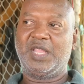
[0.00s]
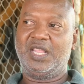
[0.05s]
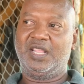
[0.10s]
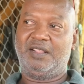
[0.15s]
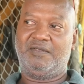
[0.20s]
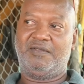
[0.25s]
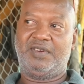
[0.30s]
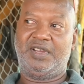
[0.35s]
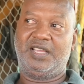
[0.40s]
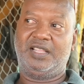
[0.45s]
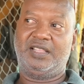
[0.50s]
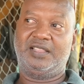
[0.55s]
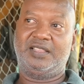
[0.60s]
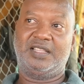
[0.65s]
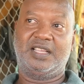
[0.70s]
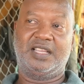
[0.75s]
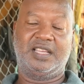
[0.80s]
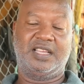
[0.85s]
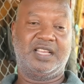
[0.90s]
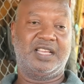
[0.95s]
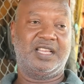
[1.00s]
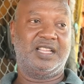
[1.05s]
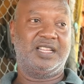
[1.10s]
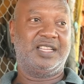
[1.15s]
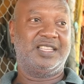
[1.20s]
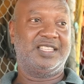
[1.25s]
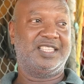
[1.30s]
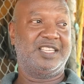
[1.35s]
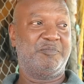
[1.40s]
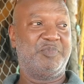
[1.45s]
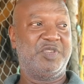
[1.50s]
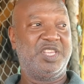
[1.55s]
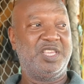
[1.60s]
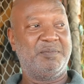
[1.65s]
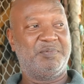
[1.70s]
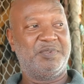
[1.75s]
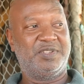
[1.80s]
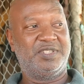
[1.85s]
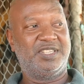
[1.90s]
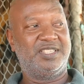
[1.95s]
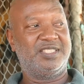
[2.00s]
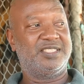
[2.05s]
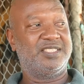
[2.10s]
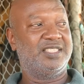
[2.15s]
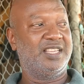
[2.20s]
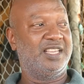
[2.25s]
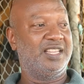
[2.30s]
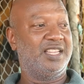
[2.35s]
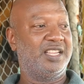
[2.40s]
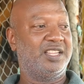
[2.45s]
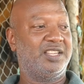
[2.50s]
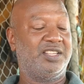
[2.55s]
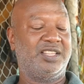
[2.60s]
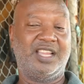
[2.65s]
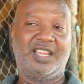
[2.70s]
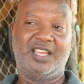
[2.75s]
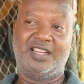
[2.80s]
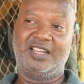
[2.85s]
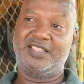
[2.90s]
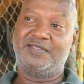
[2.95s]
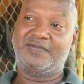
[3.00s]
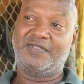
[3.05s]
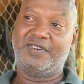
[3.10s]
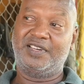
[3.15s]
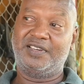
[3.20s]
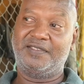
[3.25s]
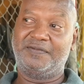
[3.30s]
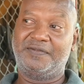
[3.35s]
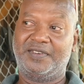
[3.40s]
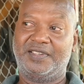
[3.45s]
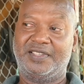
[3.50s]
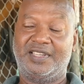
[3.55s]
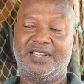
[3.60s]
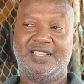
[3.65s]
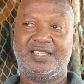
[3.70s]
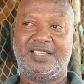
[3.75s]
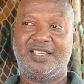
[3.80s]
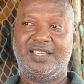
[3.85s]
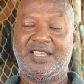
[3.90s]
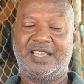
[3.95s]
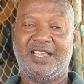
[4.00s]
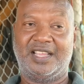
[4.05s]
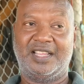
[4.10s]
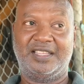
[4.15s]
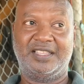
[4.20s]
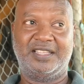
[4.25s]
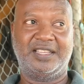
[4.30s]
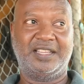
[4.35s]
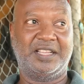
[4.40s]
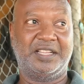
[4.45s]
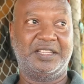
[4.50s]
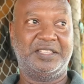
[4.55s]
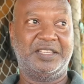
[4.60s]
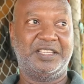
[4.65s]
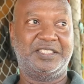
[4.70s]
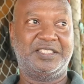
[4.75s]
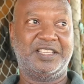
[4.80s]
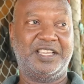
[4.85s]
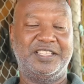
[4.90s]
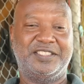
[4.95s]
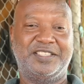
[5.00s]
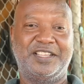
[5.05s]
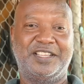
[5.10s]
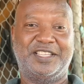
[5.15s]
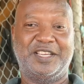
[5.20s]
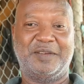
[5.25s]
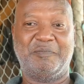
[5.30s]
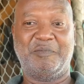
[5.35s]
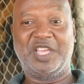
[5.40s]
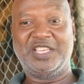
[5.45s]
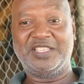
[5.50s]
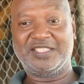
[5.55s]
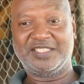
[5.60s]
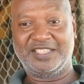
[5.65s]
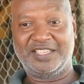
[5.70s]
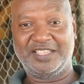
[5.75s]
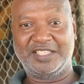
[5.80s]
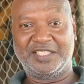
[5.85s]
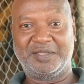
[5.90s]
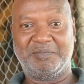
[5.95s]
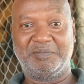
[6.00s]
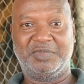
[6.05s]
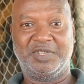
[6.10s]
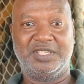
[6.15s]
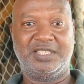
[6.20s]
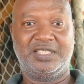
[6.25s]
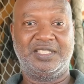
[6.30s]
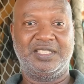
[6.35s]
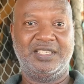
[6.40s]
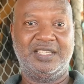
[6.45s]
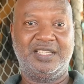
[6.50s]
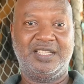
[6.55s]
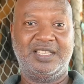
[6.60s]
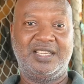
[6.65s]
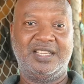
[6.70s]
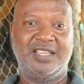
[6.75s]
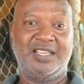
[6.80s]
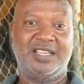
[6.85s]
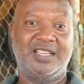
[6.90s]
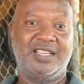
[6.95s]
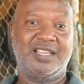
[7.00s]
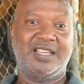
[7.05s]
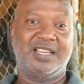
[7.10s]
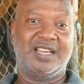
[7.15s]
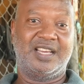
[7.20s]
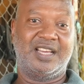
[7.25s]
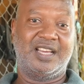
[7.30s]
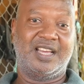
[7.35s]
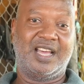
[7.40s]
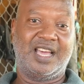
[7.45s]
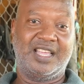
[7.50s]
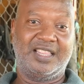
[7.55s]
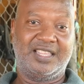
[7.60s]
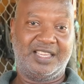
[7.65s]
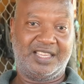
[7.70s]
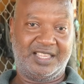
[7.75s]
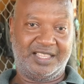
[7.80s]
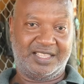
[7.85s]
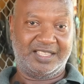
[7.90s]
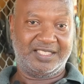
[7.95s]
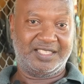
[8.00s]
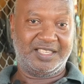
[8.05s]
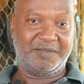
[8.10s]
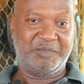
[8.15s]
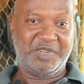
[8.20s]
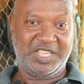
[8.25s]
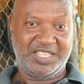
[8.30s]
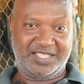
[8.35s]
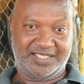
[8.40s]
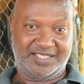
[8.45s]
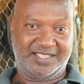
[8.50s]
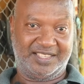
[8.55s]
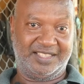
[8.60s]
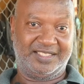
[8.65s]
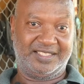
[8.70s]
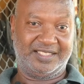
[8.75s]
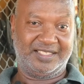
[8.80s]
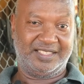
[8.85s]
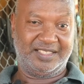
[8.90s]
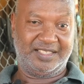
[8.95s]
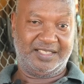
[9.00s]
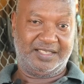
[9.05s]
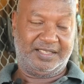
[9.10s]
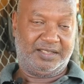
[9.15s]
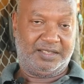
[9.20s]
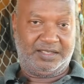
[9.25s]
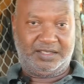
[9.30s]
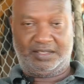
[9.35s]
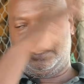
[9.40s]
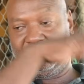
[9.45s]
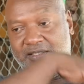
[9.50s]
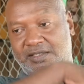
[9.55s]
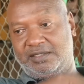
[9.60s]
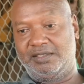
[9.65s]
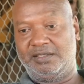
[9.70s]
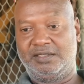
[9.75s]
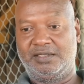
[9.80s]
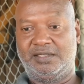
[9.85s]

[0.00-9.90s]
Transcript: Well, a lot of people just say they take this for a fun and they say it's not a business, but I take it as a business. So